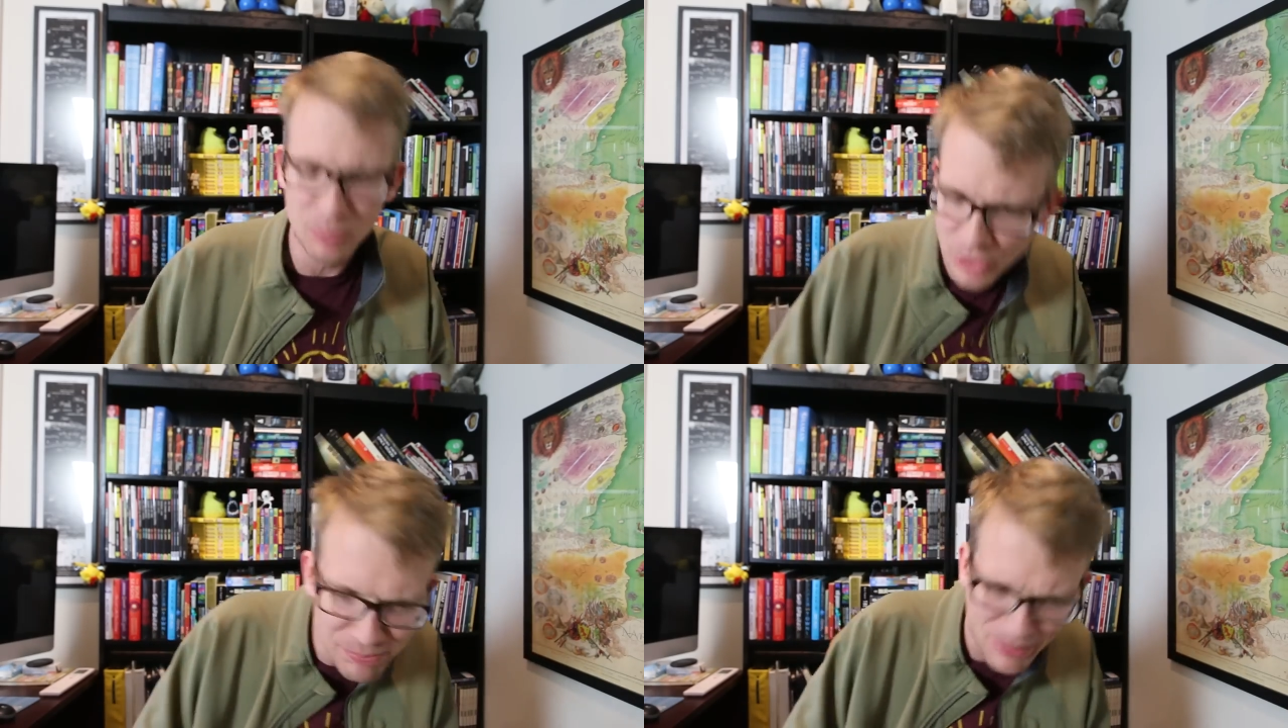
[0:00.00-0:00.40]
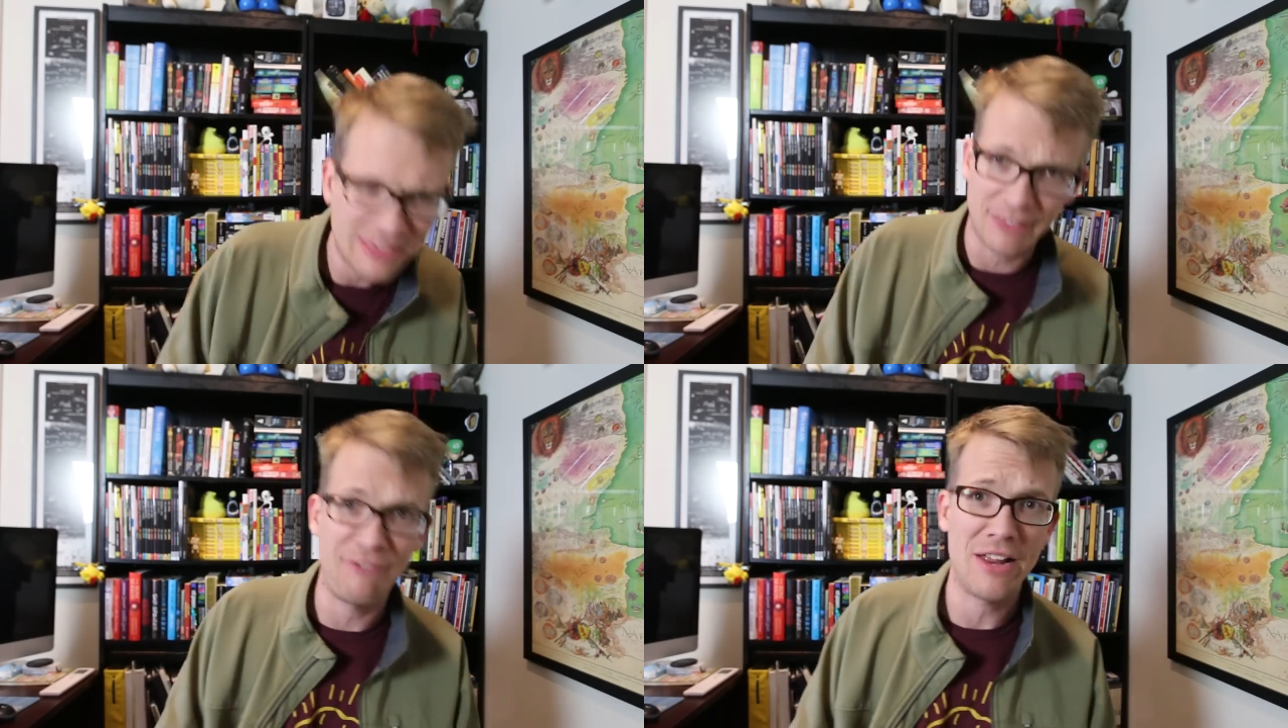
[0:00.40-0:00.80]

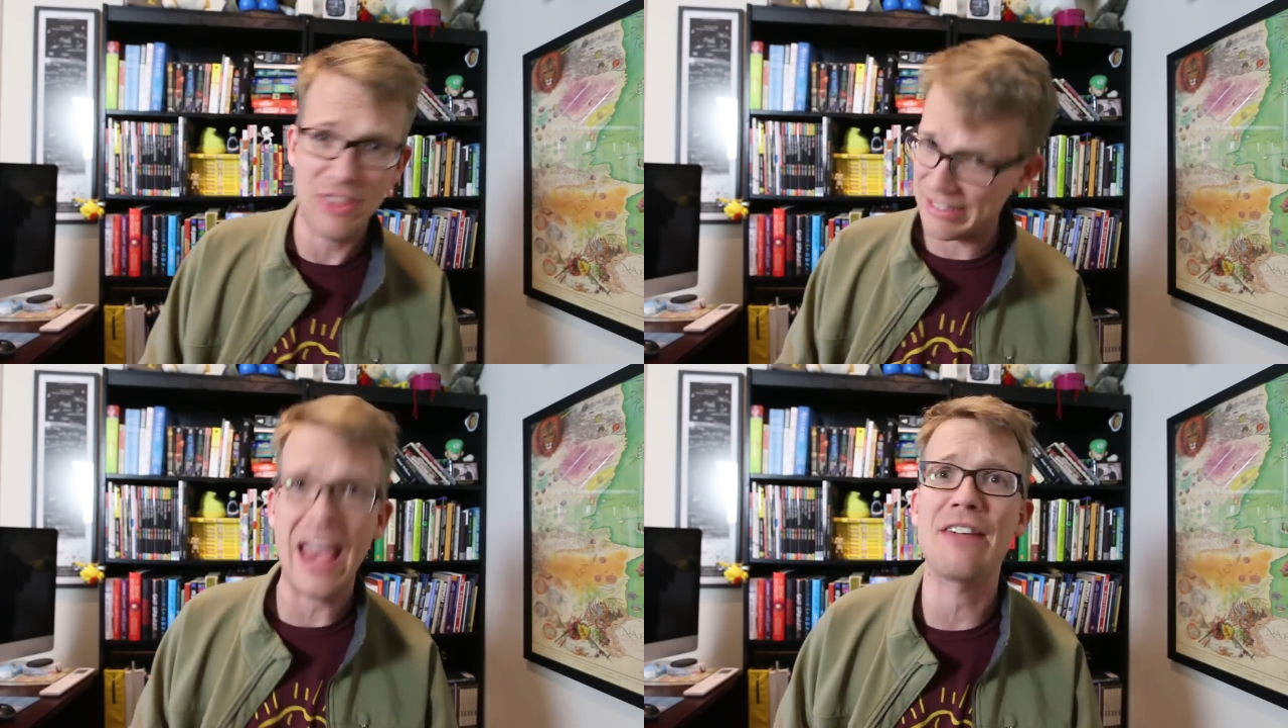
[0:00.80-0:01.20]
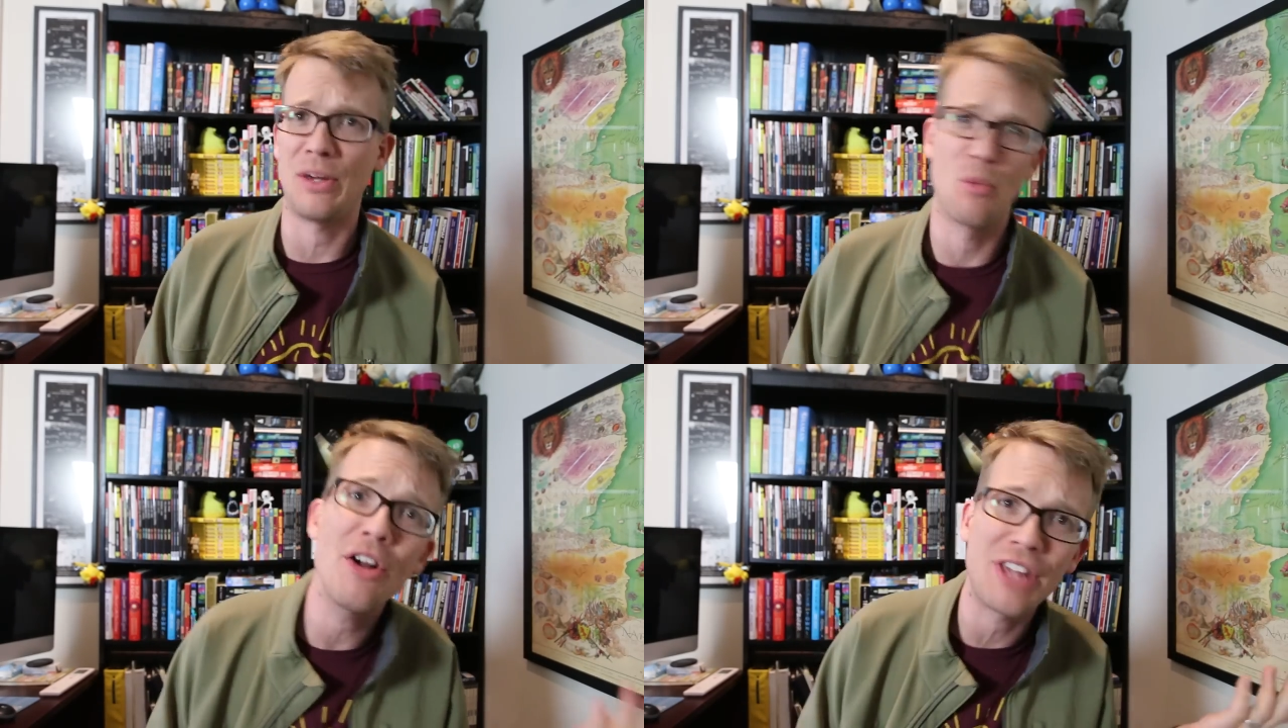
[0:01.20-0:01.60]
despite the fact that yes,
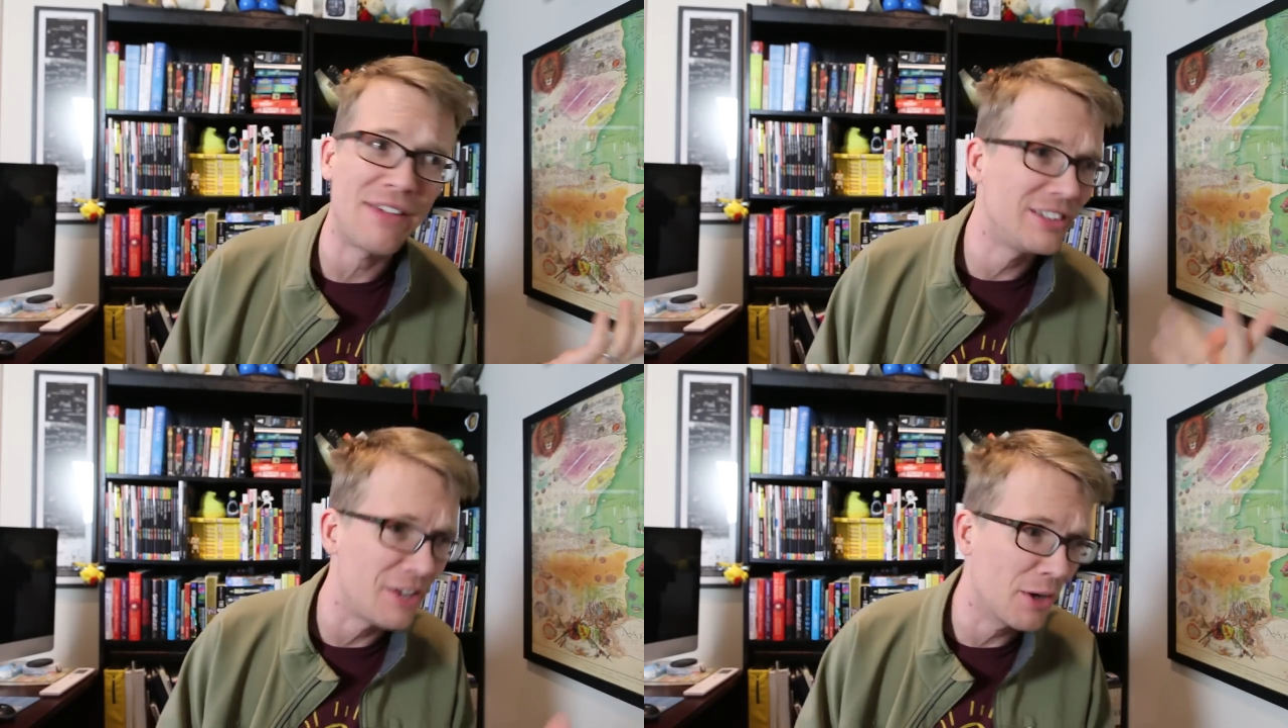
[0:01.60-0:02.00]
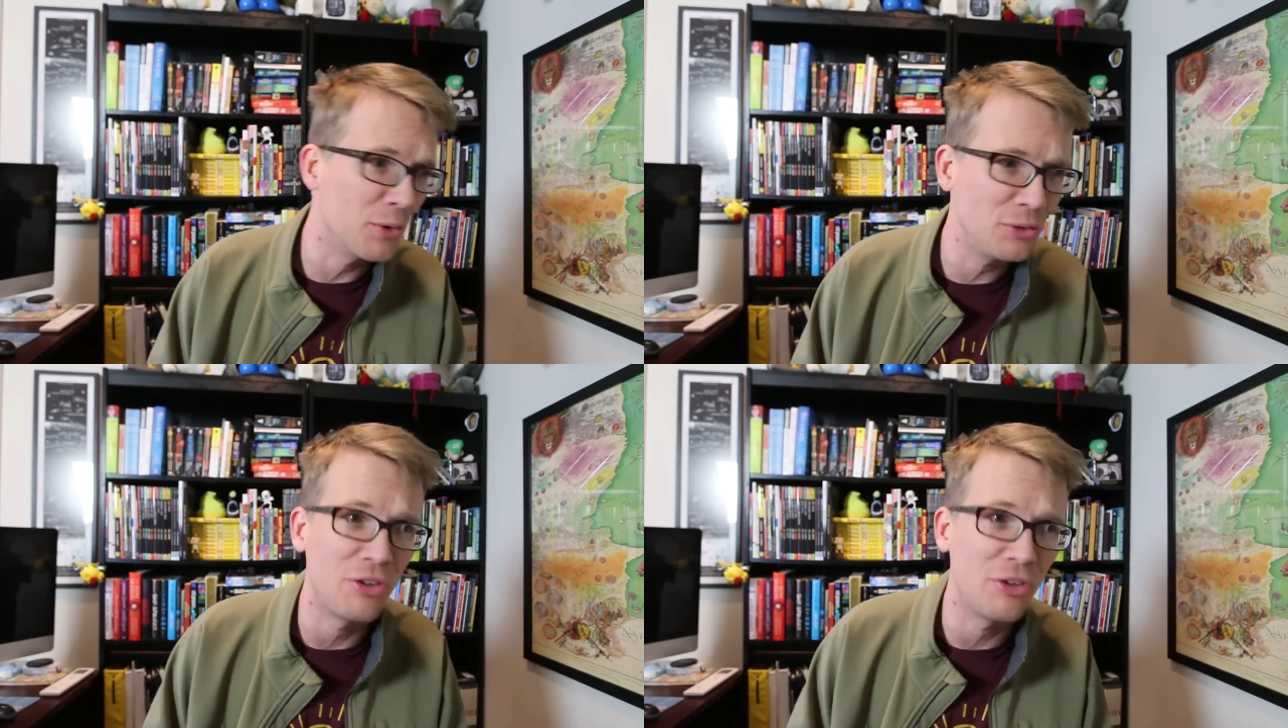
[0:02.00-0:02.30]
I was having tacos,